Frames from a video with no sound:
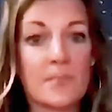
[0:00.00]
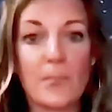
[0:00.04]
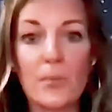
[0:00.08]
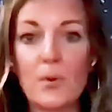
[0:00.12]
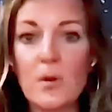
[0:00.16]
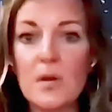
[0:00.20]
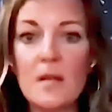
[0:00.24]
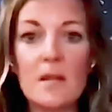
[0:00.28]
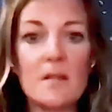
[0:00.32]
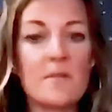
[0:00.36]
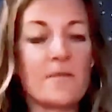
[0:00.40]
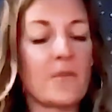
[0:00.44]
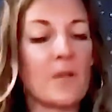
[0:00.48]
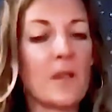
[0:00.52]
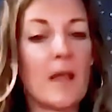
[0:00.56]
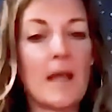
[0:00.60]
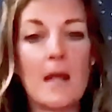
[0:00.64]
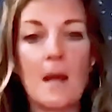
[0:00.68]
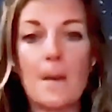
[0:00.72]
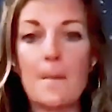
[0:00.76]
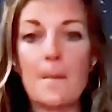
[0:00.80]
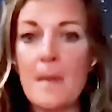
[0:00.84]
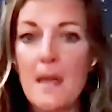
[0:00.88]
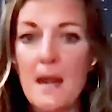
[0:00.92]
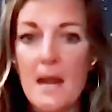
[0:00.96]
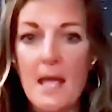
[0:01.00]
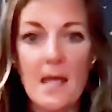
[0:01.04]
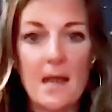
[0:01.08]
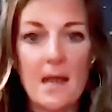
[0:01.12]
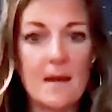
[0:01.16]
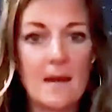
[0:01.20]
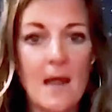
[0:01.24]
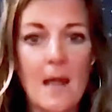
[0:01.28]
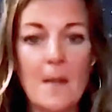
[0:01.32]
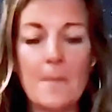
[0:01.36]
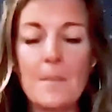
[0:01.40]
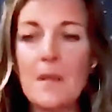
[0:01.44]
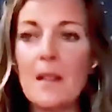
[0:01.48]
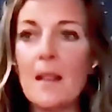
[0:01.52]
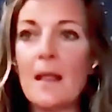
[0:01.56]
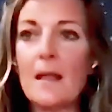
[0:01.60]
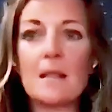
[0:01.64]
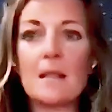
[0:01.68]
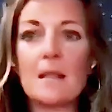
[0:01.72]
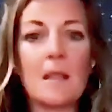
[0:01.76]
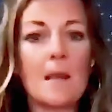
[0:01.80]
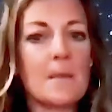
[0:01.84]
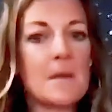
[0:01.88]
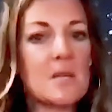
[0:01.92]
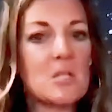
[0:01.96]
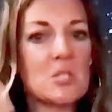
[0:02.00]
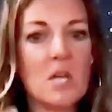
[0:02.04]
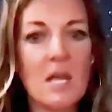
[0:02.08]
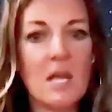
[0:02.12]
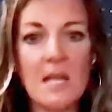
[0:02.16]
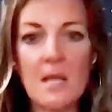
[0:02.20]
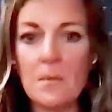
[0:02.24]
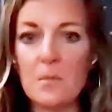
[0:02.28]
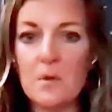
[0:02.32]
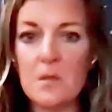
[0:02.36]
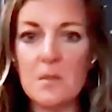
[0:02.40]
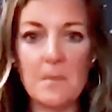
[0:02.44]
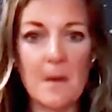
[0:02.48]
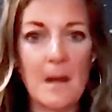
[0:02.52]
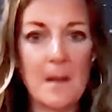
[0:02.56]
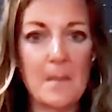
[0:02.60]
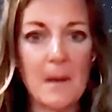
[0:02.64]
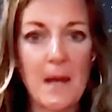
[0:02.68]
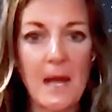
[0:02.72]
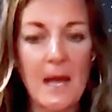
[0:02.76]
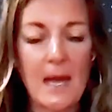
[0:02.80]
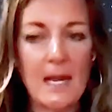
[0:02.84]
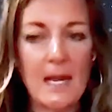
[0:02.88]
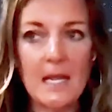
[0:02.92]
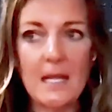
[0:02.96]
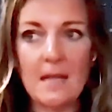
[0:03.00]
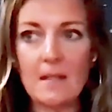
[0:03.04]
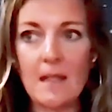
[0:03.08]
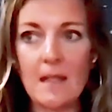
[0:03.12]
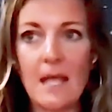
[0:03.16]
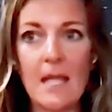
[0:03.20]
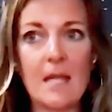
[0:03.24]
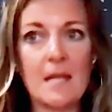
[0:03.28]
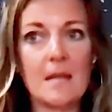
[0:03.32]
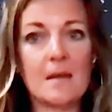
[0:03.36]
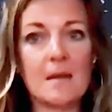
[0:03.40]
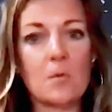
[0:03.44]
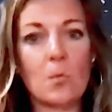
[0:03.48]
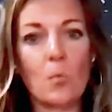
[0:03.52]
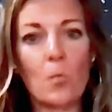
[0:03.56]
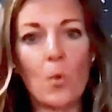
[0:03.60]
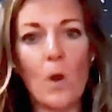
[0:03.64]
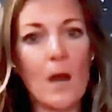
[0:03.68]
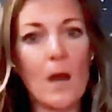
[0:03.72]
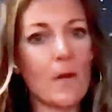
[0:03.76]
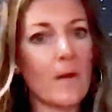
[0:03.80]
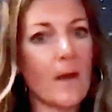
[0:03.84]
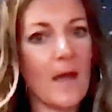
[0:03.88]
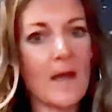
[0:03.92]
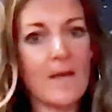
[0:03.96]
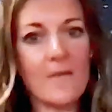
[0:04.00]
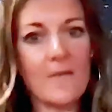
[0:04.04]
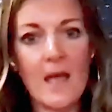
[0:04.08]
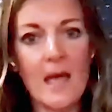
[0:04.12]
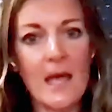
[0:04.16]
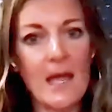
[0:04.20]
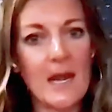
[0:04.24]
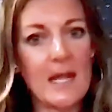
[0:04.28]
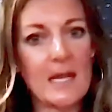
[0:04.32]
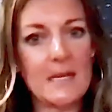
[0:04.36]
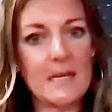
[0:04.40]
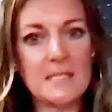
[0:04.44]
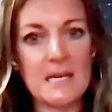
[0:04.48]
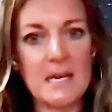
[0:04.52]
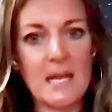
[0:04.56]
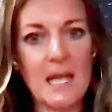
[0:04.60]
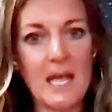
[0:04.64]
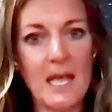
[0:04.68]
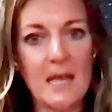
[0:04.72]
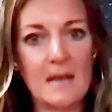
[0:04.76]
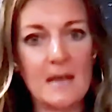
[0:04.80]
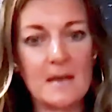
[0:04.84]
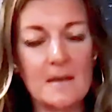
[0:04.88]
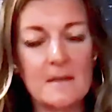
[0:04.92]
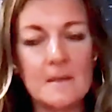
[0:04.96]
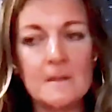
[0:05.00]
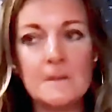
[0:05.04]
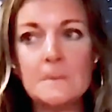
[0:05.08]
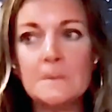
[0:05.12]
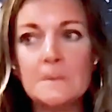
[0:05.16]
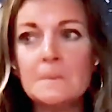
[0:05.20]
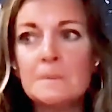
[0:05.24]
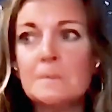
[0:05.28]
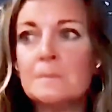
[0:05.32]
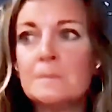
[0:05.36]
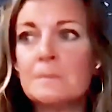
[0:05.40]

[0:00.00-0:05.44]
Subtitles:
just breathe for like a minute and be like, let me check in with my body. Like, why do I have a headache today?